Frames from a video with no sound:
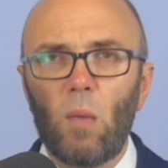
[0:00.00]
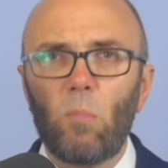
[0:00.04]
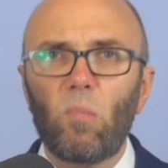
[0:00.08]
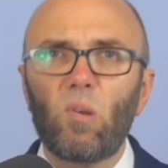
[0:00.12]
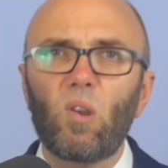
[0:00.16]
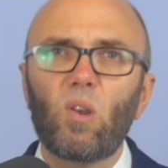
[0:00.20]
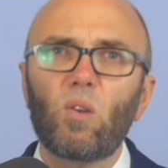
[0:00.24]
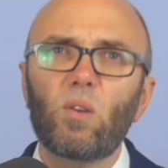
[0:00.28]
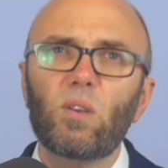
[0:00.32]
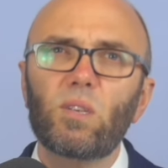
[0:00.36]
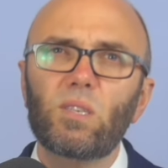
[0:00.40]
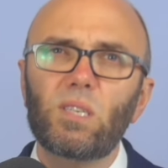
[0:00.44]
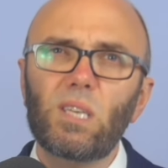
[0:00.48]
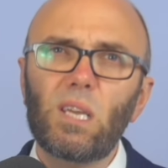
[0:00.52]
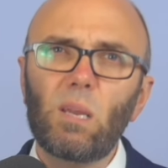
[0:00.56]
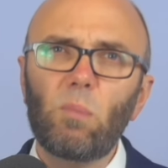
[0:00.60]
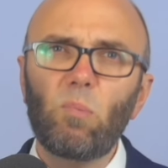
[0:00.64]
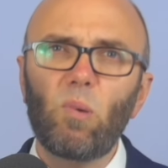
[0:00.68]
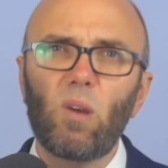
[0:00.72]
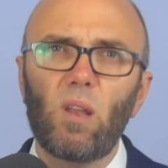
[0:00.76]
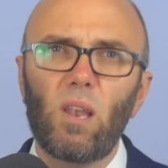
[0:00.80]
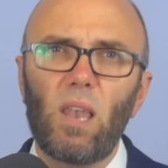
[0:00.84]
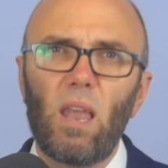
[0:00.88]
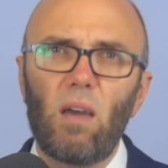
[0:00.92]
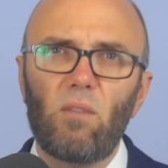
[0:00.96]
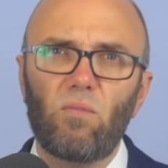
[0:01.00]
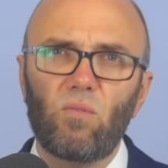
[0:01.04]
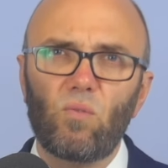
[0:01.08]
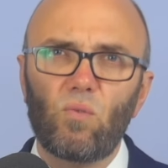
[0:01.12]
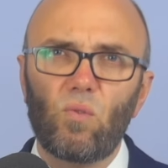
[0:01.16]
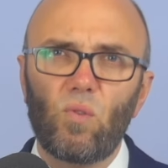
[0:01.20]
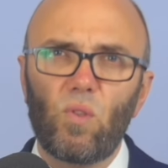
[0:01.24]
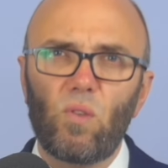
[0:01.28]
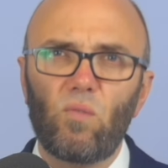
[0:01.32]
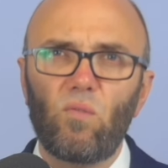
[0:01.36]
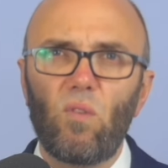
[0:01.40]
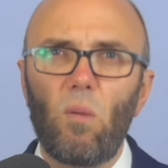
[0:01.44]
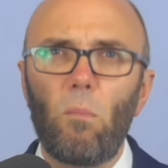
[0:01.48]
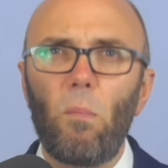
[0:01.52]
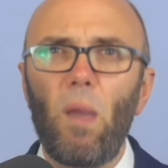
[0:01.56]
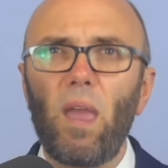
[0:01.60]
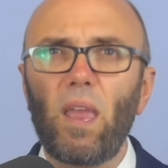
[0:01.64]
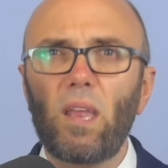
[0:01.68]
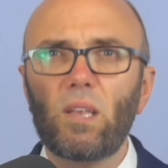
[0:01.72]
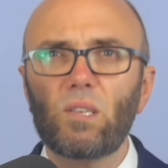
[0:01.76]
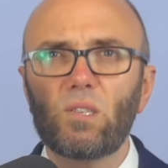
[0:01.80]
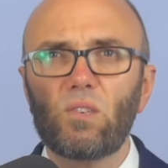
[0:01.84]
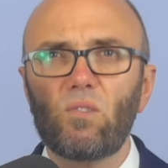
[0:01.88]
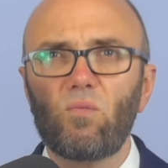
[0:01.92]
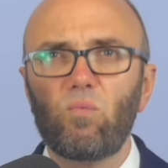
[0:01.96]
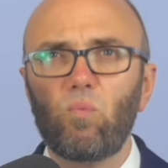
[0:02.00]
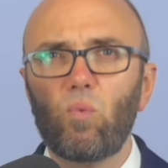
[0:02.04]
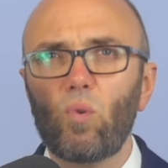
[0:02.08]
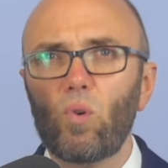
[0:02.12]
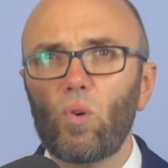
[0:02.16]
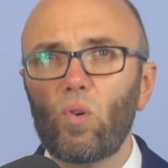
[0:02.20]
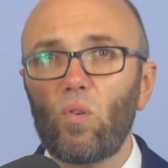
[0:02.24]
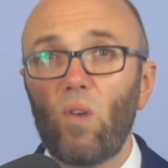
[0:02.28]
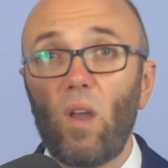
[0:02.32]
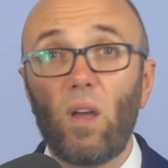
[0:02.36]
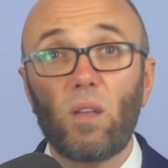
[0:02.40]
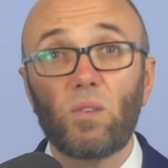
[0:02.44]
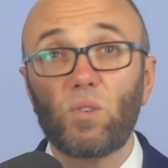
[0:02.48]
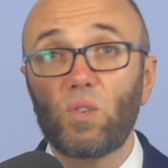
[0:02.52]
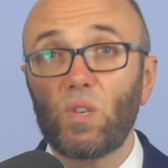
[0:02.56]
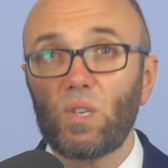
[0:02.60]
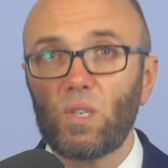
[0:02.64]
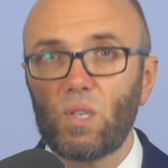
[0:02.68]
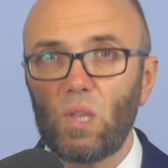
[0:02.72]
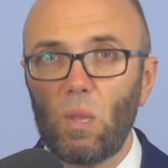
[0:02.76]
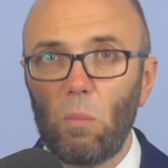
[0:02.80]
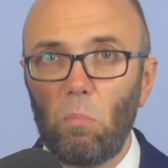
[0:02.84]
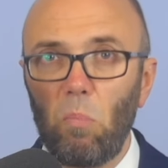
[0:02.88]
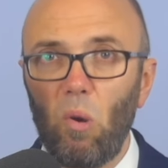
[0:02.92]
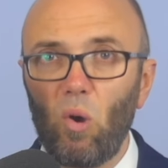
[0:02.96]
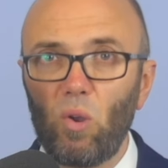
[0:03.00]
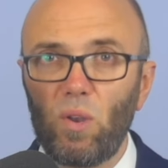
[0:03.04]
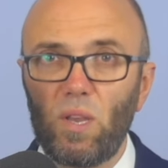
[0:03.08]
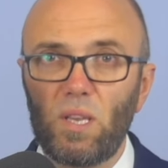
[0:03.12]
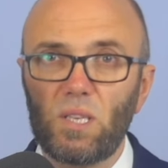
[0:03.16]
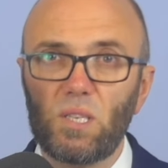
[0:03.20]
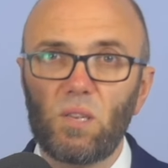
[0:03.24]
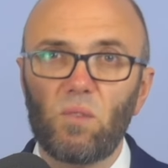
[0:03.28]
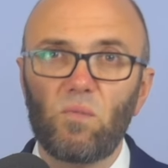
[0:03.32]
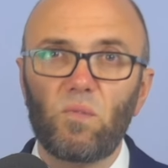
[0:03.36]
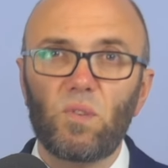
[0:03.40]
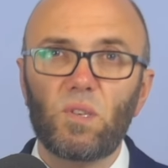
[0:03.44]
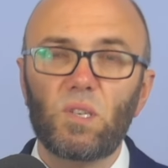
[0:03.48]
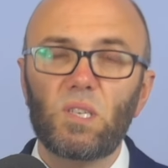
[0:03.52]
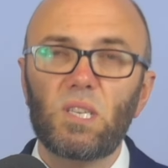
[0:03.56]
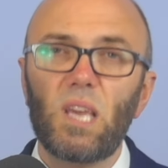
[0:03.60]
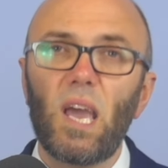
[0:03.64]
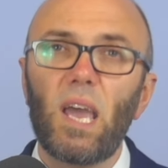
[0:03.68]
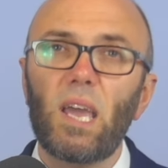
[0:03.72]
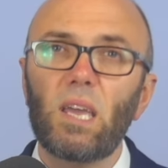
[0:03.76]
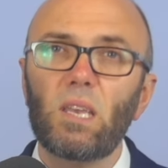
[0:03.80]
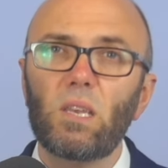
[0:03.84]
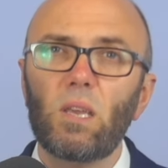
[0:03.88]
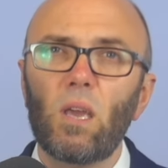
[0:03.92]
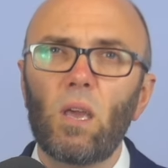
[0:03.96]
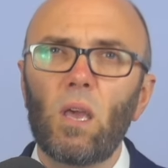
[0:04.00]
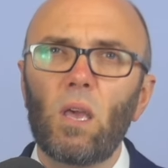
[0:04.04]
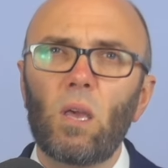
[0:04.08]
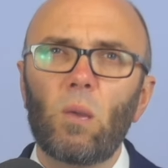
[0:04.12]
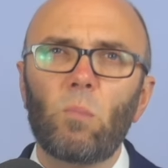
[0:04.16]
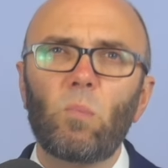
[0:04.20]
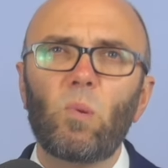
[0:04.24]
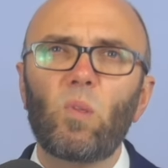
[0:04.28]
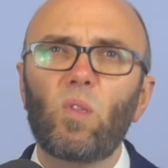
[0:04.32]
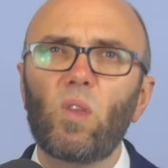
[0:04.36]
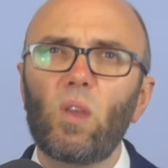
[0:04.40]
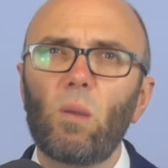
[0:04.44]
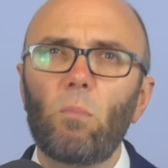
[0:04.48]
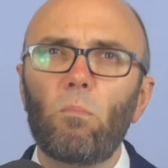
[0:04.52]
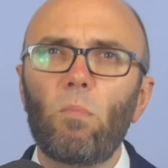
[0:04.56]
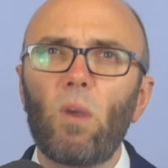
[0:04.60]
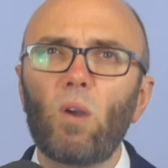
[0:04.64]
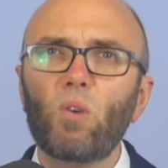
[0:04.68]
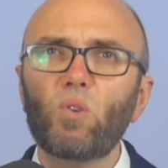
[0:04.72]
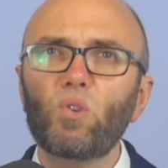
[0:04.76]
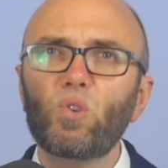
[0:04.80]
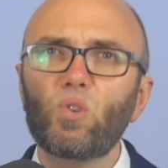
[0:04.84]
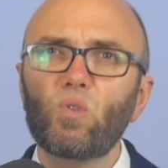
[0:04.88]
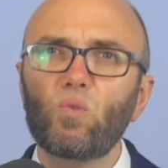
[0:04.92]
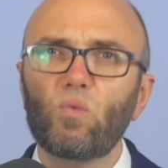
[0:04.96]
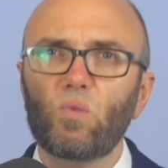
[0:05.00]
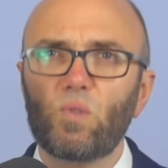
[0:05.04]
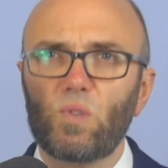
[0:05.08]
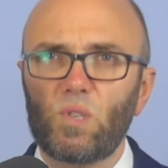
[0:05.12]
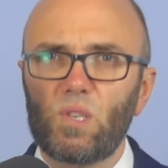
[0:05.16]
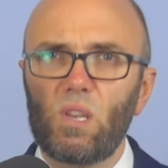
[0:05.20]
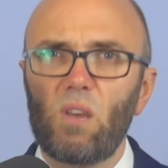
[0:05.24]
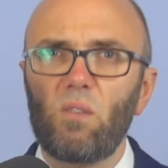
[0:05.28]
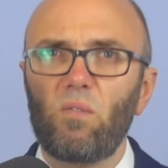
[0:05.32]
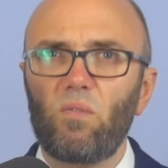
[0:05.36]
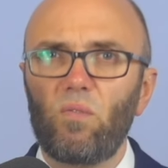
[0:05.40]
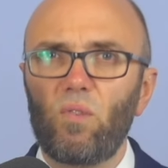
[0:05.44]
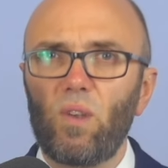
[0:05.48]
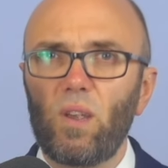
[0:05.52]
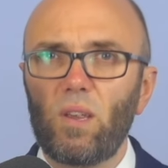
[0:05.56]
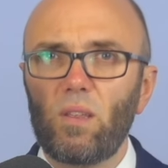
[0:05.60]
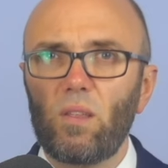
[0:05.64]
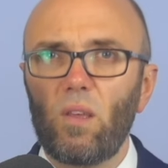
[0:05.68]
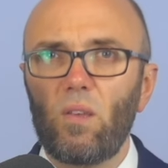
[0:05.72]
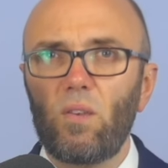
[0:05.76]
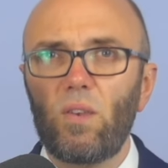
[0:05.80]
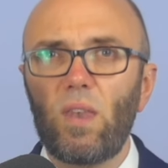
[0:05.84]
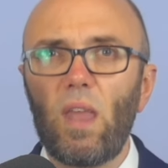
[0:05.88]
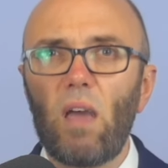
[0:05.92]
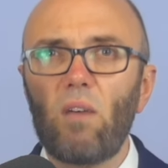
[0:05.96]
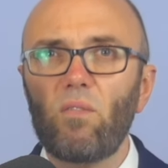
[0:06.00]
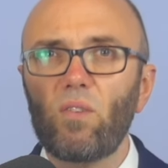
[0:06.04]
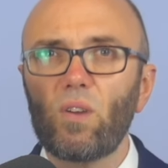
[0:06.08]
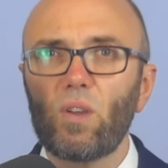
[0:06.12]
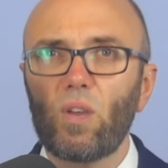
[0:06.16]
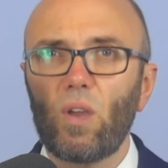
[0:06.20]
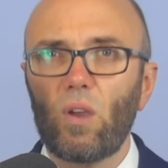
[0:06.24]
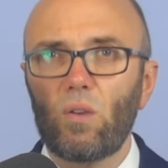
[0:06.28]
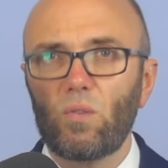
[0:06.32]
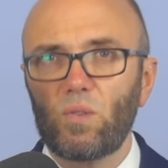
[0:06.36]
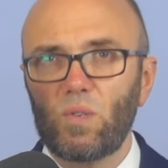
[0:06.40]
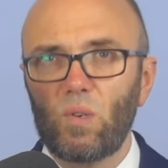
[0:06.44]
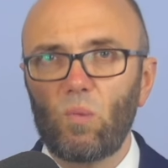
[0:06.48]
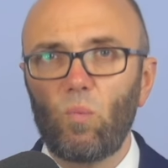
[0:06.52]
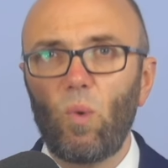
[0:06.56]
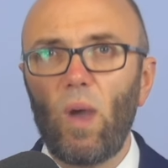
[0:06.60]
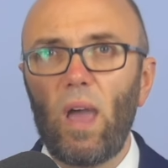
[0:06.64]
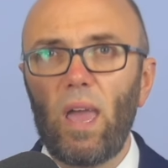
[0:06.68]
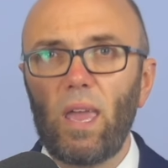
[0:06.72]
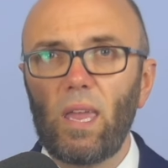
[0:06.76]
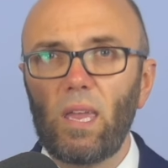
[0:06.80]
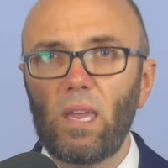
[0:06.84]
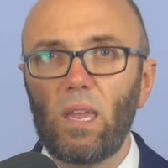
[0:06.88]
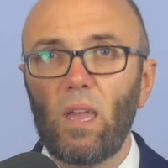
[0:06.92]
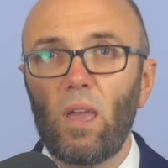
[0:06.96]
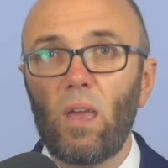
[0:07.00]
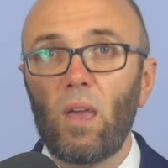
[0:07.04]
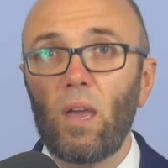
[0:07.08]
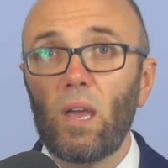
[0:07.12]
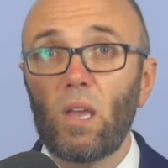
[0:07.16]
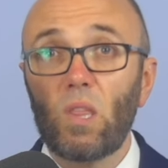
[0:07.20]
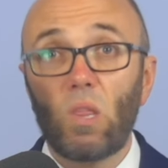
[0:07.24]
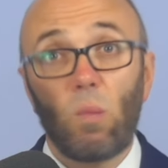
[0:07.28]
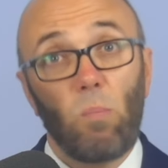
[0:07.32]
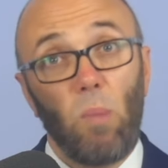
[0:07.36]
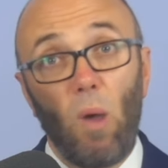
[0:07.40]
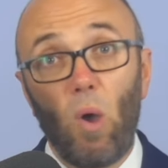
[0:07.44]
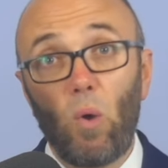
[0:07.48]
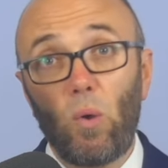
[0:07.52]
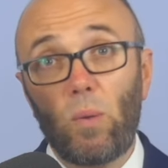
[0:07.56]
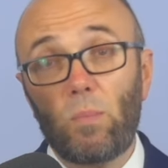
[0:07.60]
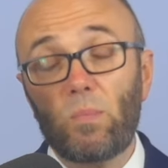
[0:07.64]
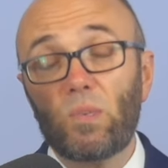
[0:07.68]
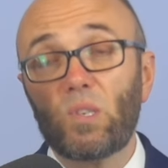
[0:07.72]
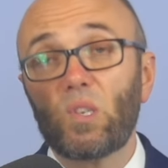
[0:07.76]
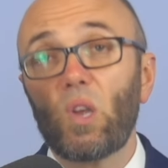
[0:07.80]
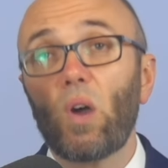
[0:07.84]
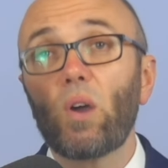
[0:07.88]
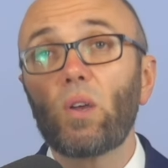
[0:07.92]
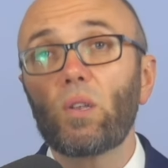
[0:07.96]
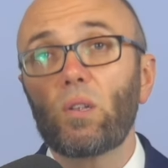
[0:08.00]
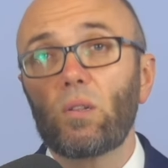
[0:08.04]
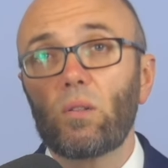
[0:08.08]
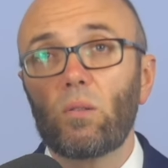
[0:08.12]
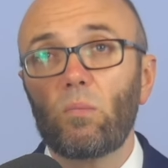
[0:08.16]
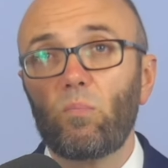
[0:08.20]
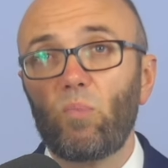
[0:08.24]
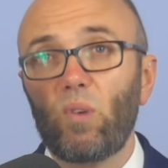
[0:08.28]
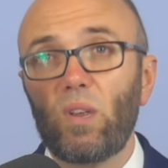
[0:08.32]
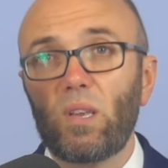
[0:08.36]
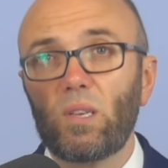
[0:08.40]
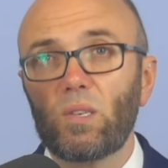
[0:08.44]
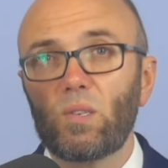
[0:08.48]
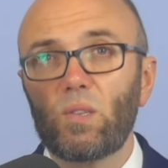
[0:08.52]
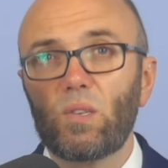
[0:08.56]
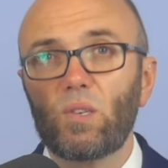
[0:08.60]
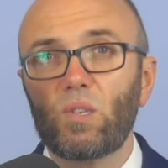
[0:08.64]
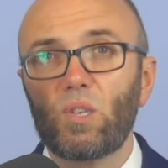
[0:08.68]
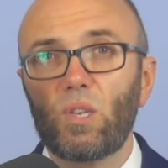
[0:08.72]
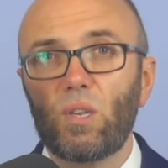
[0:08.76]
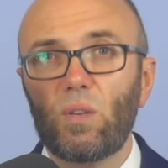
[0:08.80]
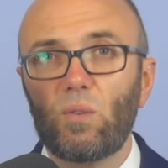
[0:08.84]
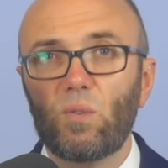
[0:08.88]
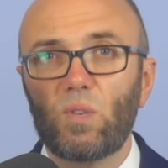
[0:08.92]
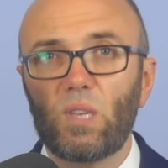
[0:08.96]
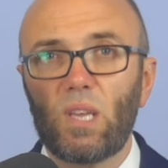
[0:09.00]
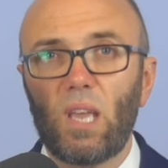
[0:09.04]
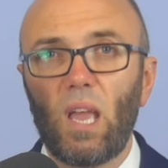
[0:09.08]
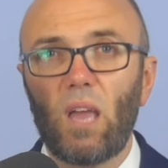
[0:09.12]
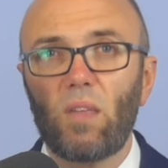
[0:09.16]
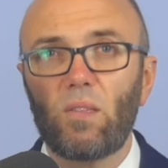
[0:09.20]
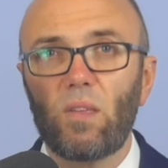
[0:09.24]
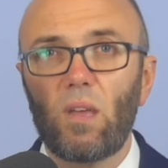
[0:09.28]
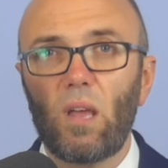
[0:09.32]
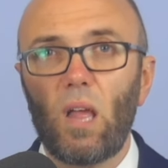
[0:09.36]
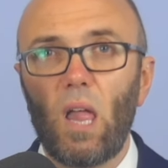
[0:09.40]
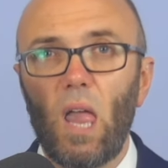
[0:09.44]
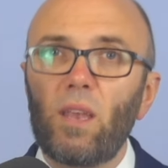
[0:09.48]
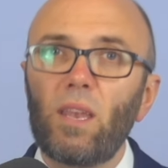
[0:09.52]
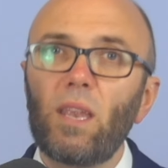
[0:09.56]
But on a deeper level, the remains of war aren't just the bodies of the dead, but the emotional suffering that never goes away, and the poem's title brings the two together.